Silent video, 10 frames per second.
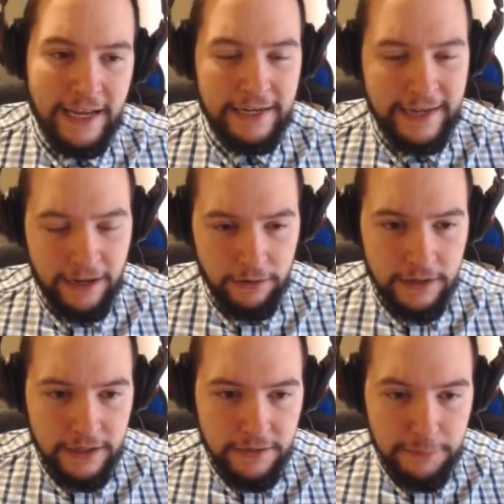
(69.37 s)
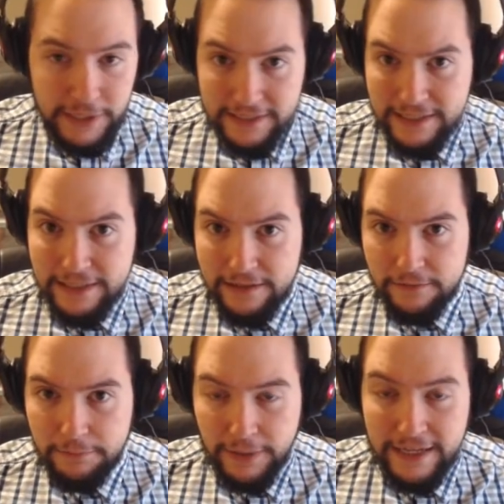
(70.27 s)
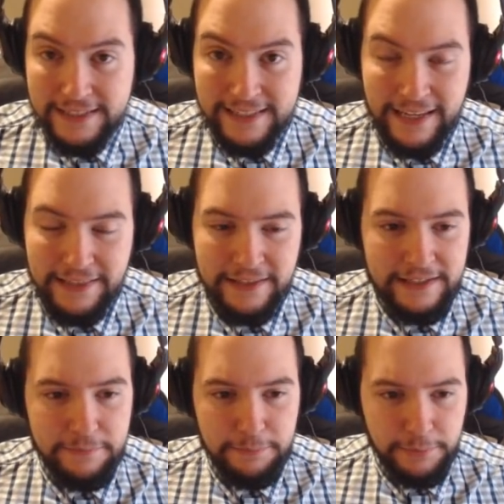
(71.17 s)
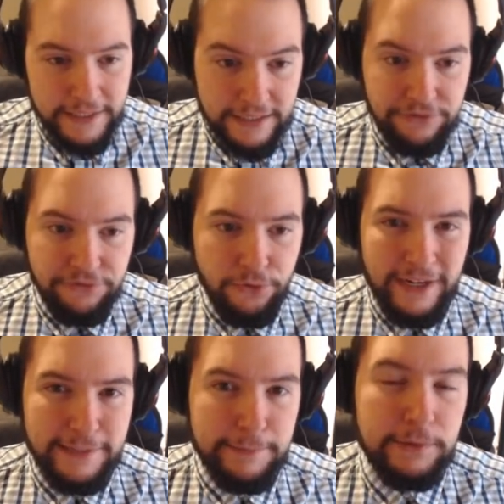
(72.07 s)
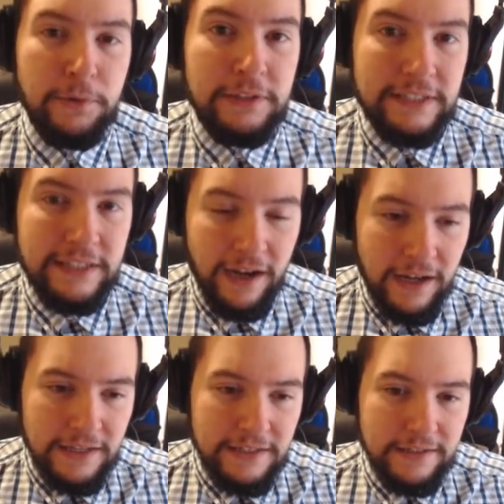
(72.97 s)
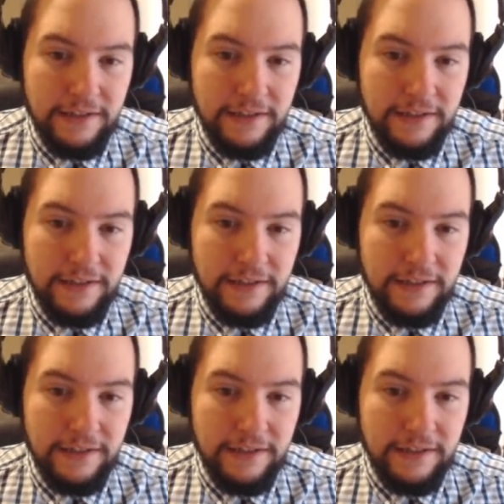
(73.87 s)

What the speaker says: Now, PC players can get this, PlayStation 4 and Xbox Ones can't.